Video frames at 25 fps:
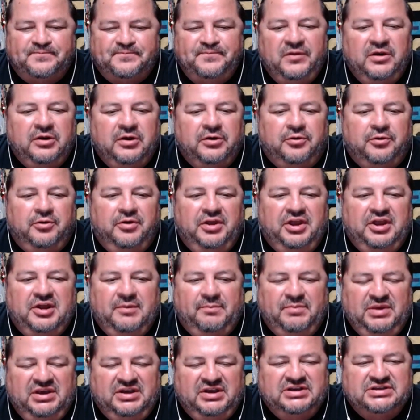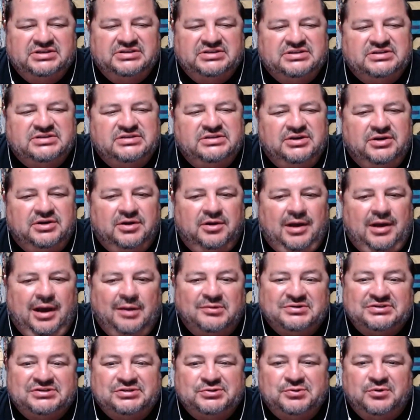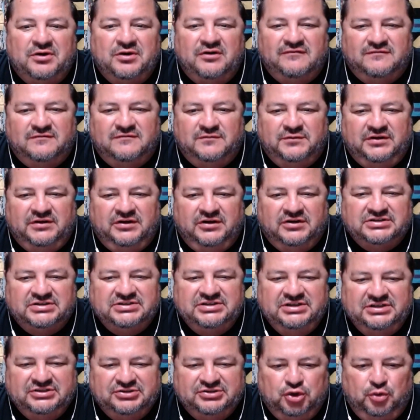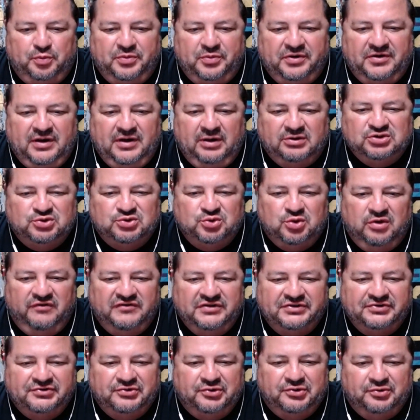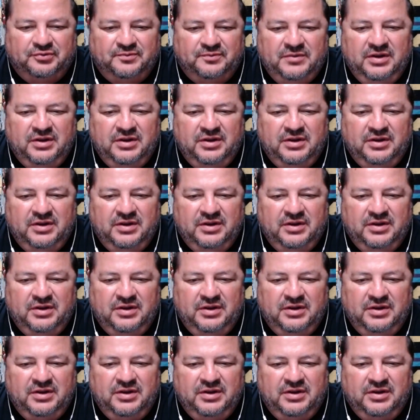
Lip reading: growing up because, you know, I was 12 when the Garcias opened. I was 12 years old.